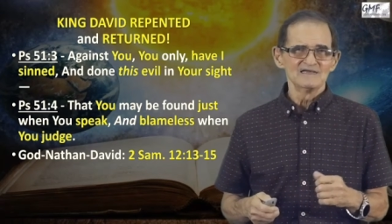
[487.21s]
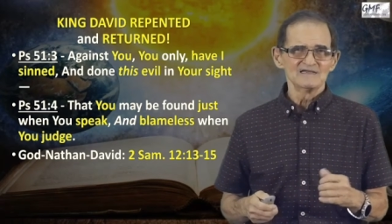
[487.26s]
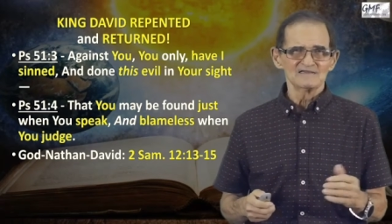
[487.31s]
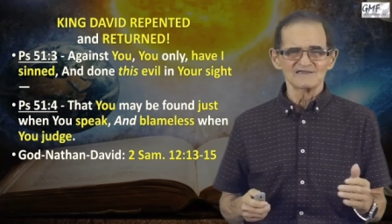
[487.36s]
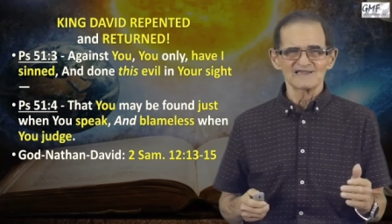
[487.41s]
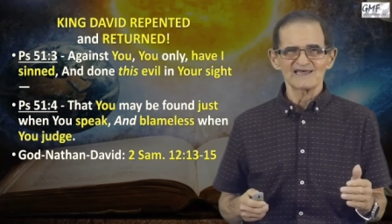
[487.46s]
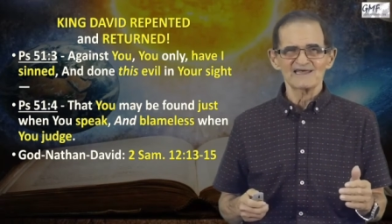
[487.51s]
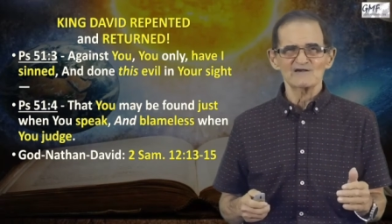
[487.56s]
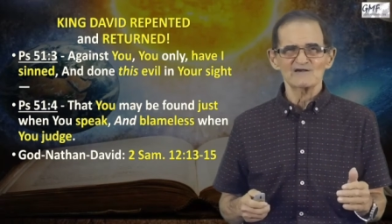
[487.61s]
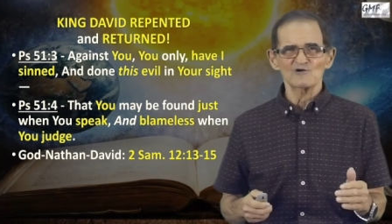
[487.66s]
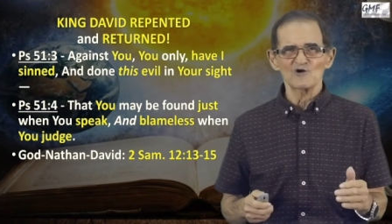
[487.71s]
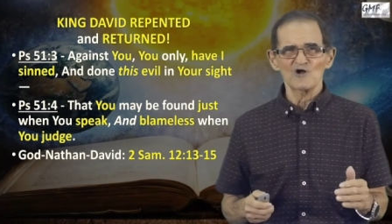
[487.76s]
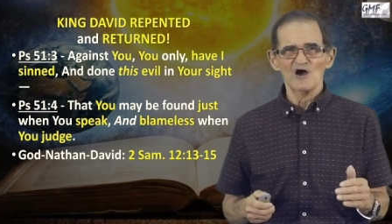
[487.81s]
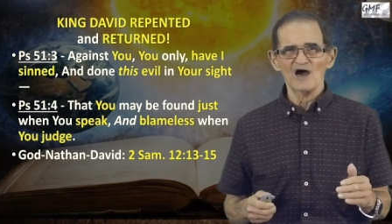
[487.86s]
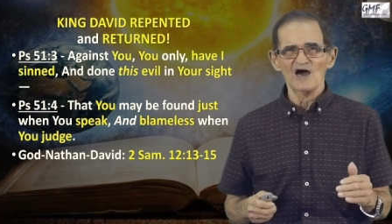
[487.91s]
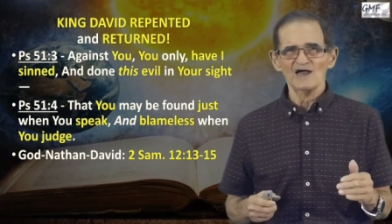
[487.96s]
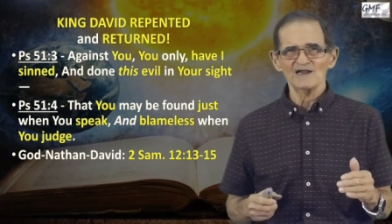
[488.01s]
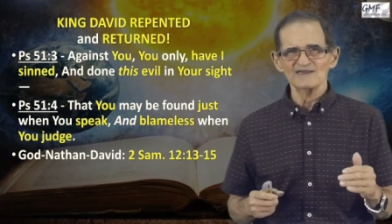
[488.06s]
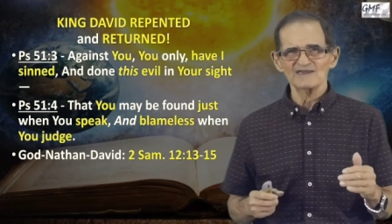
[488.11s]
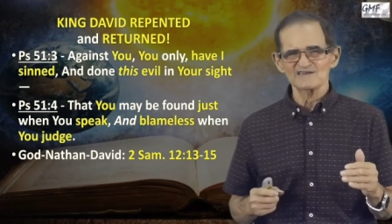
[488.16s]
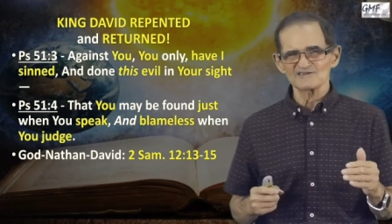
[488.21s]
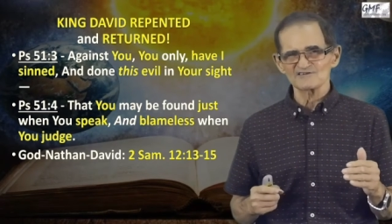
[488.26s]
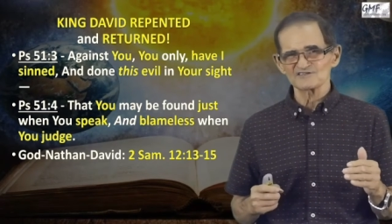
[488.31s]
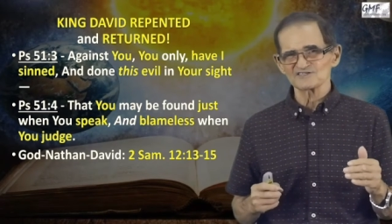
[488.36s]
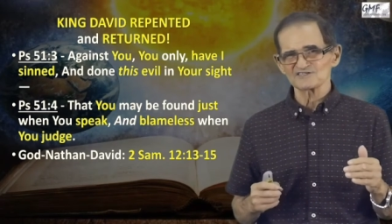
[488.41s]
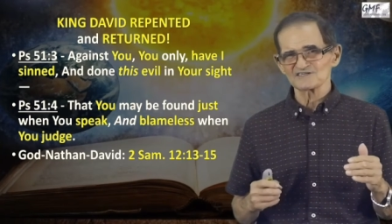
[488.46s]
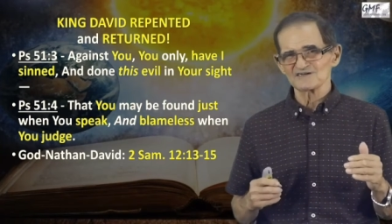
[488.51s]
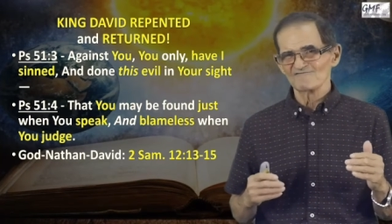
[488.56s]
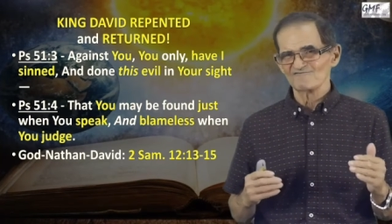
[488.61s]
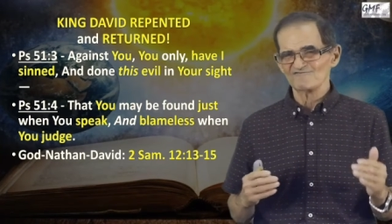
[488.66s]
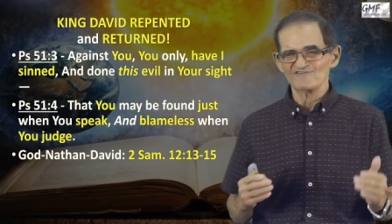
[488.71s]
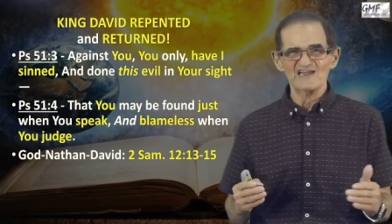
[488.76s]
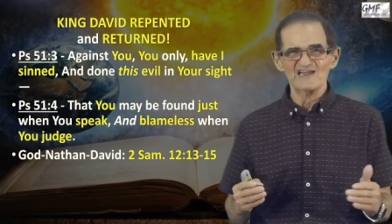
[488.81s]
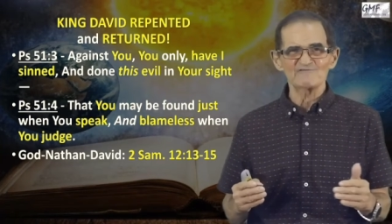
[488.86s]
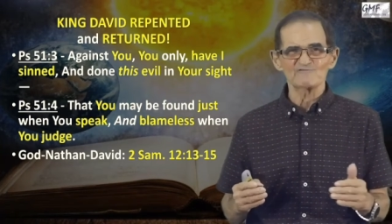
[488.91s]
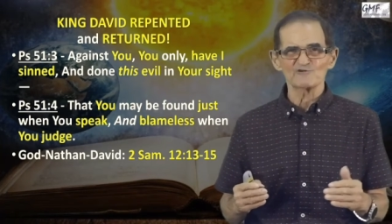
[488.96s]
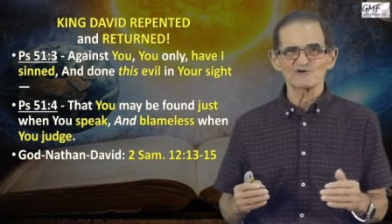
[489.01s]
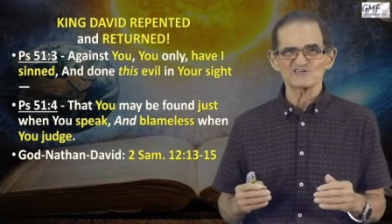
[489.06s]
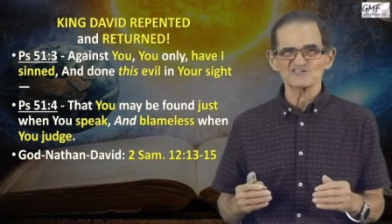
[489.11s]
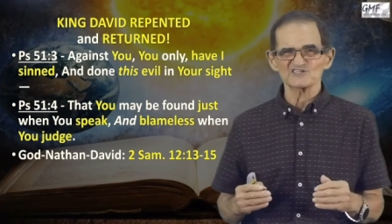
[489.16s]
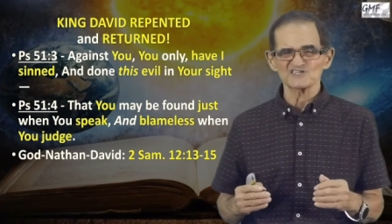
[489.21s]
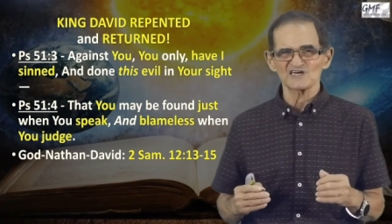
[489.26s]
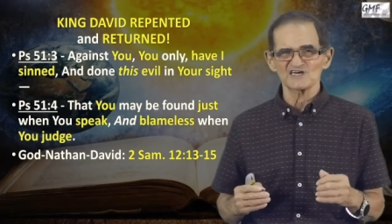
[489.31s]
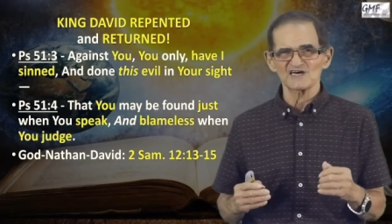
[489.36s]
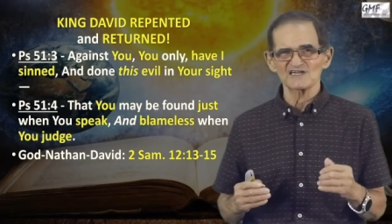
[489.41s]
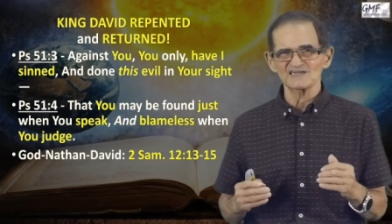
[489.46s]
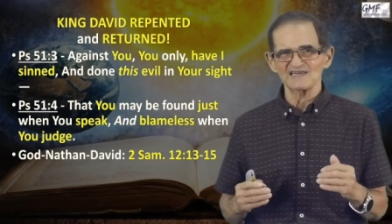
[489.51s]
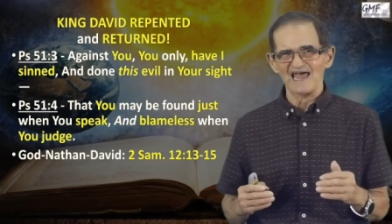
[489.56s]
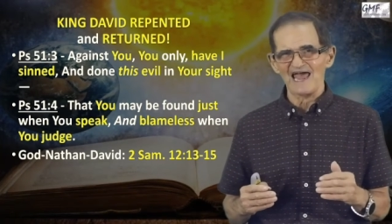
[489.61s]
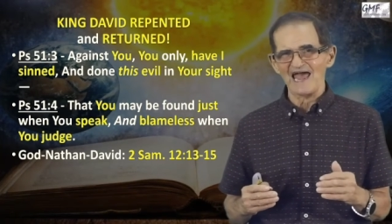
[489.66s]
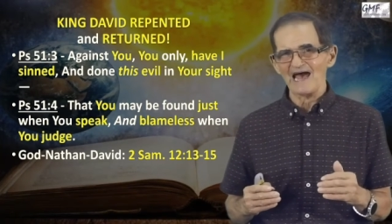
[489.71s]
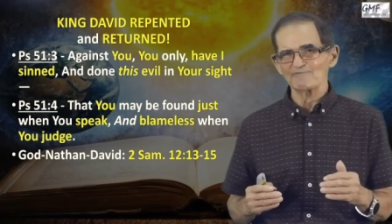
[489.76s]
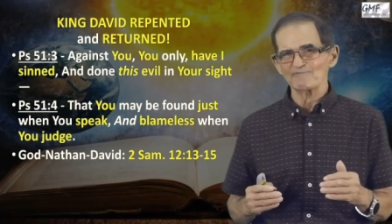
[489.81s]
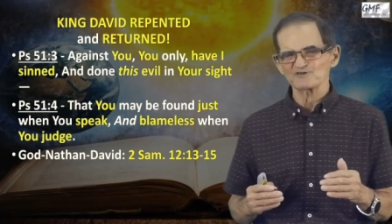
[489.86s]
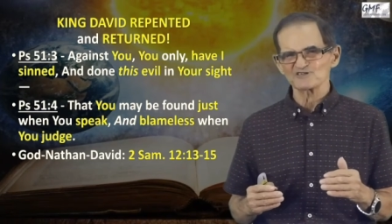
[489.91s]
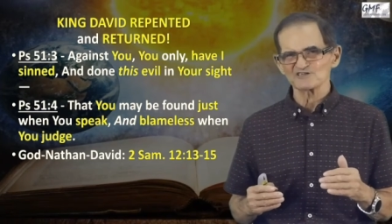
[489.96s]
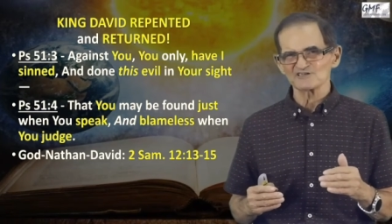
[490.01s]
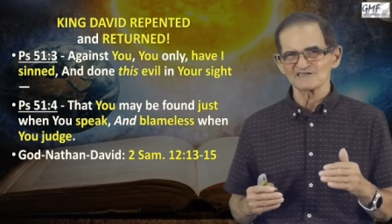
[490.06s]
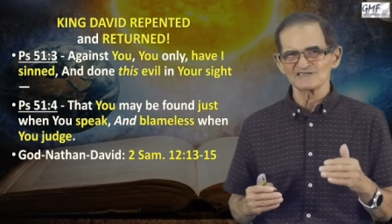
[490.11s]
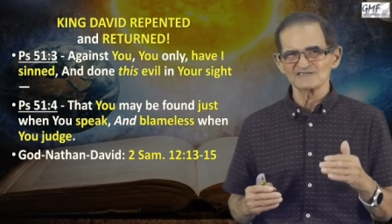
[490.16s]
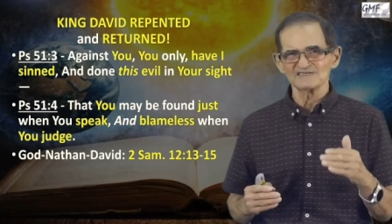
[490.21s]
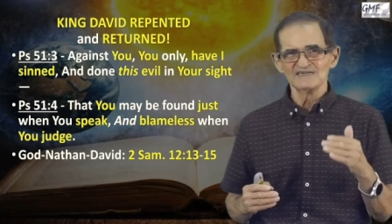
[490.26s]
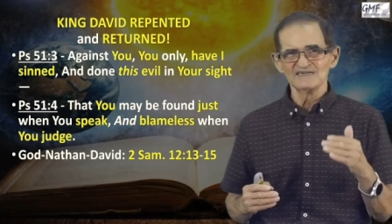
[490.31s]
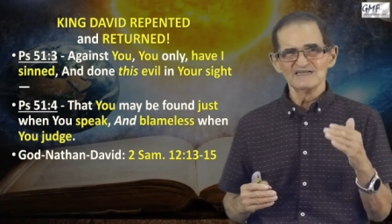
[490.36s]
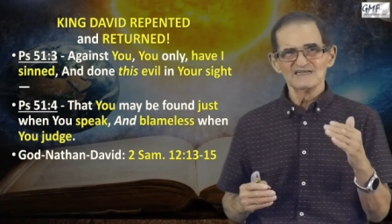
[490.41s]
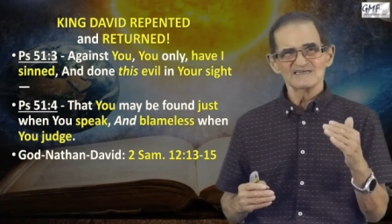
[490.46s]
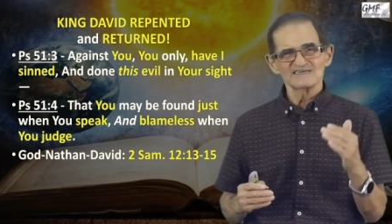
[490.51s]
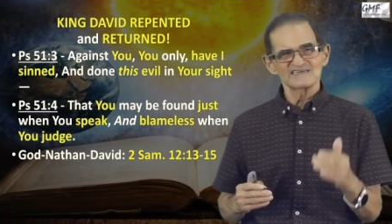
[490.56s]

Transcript: Later on, his favorite son, Absalom,